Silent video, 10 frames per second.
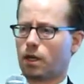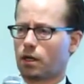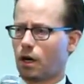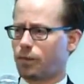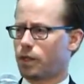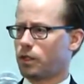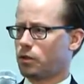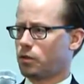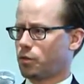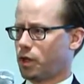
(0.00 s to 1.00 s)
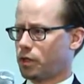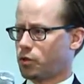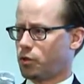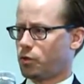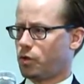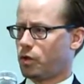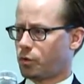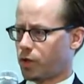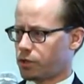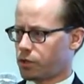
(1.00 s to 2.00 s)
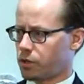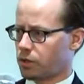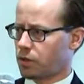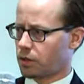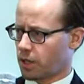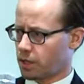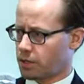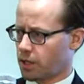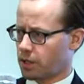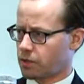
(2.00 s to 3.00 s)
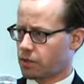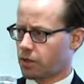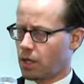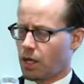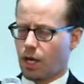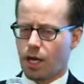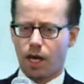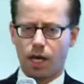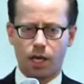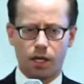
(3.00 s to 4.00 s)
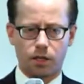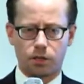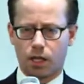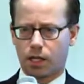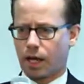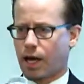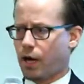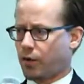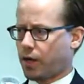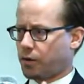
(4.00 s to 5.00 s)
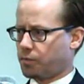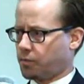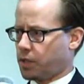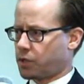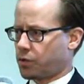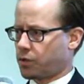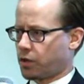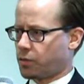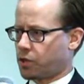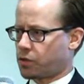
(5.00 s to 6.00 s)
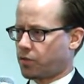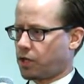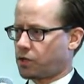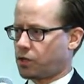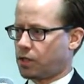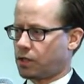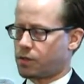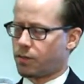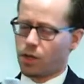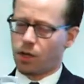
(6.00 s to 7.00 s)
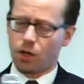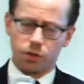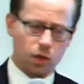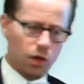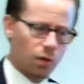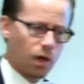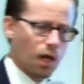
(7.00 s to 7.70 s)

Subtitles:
company in the right to erasure context and how that meets with our preservation needs. So